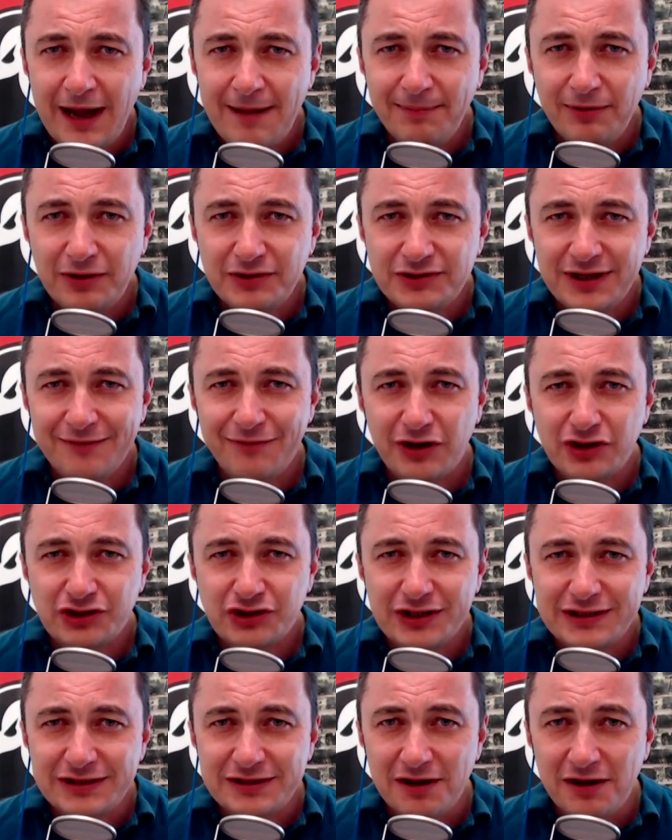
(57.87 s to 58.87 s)
Apple has never
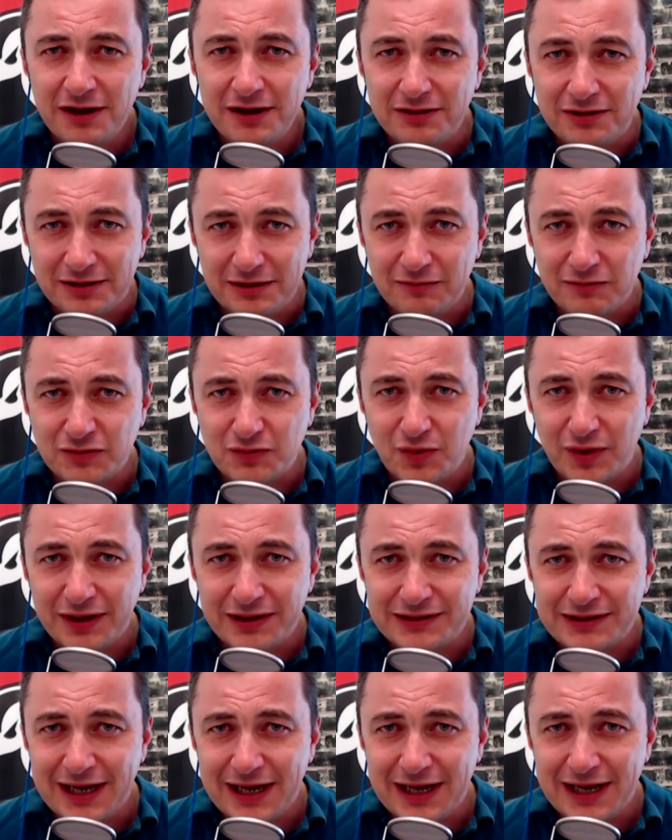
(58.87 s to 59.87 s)
actually denied that it was
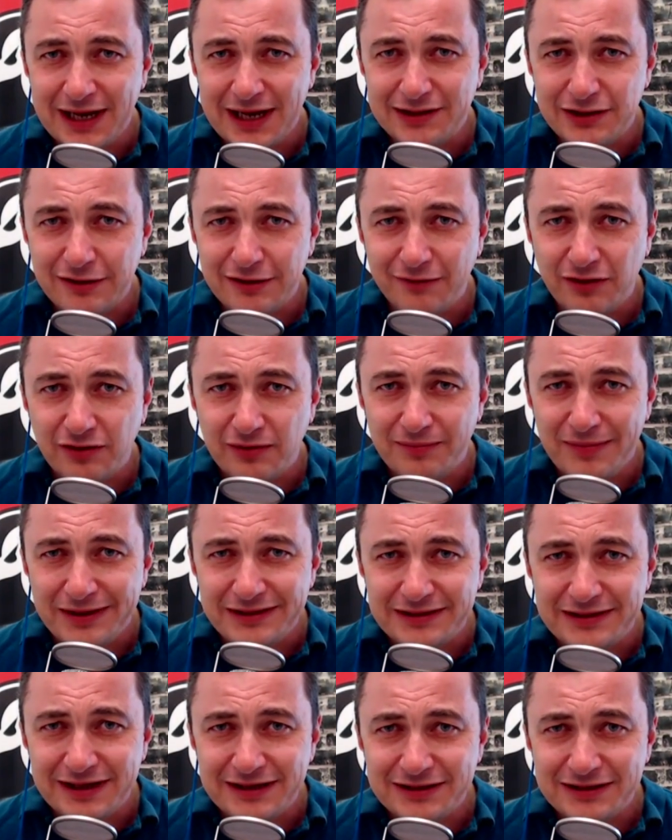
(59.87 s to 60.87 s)
willing to hand over
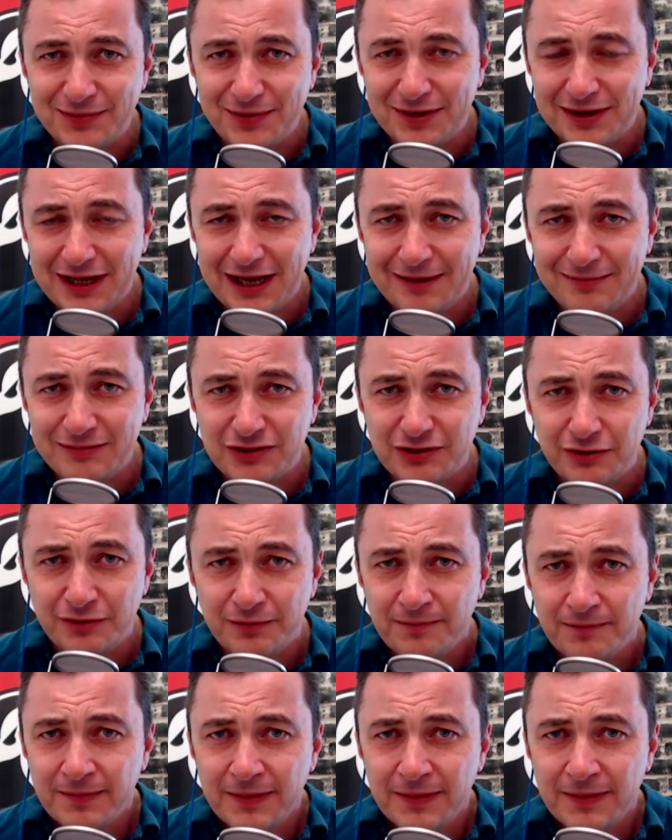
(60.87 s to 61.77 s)
metadata when it came to